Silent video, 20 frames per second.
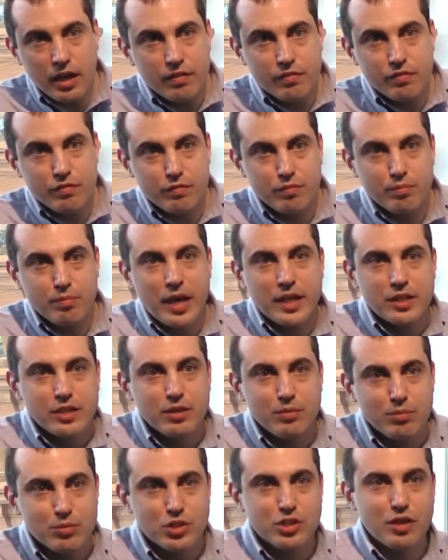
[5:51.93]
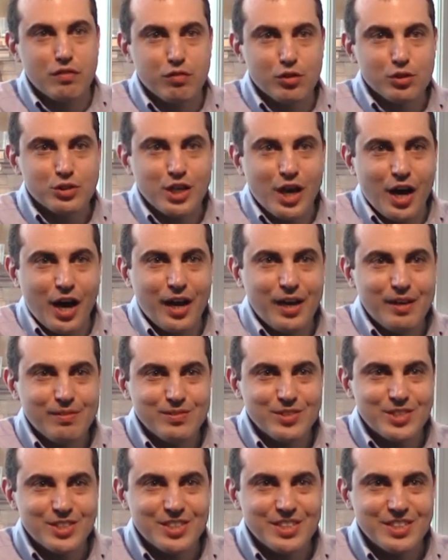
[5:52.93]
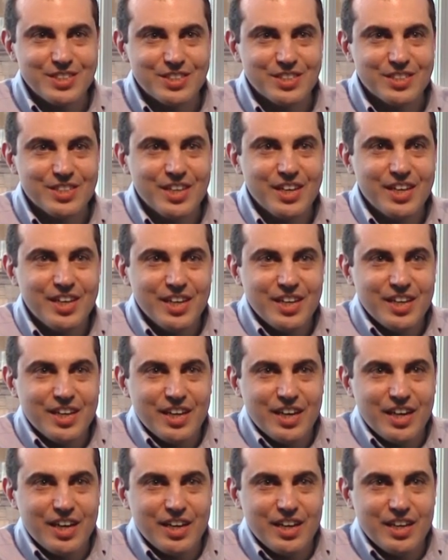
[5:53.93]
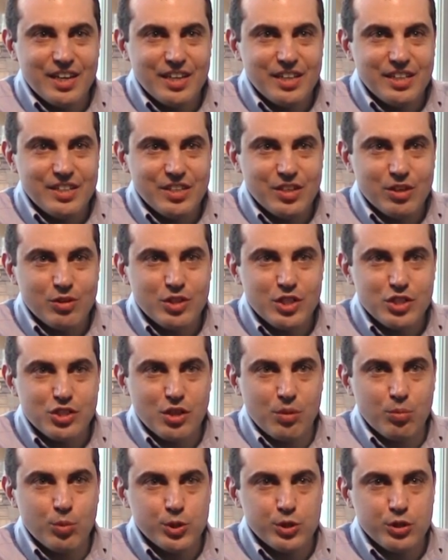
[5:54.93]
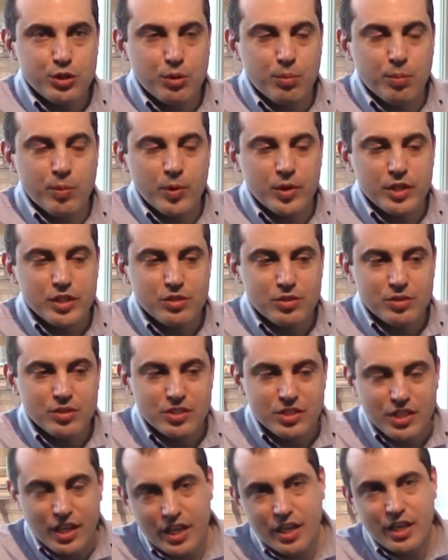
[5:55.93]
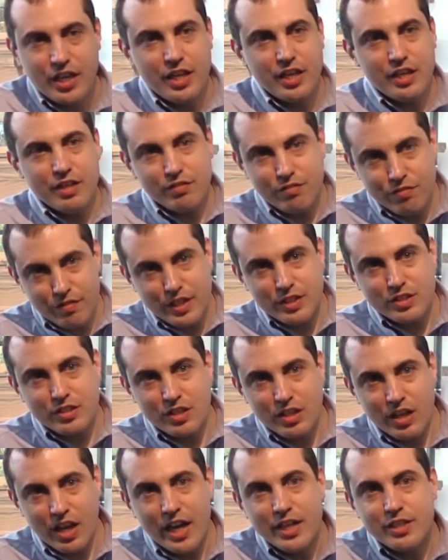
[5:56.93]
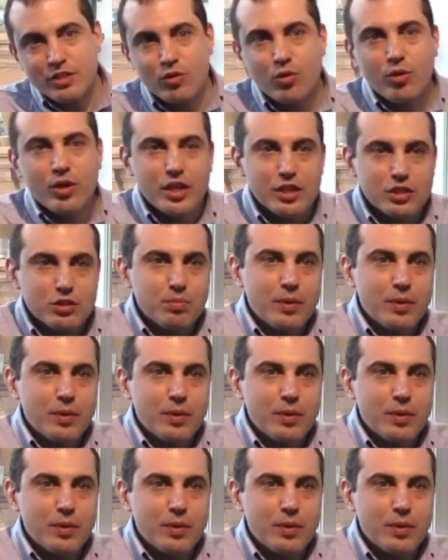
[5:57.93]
I've met him several times. He's, he's someone you can point to and say he invented Litecoin.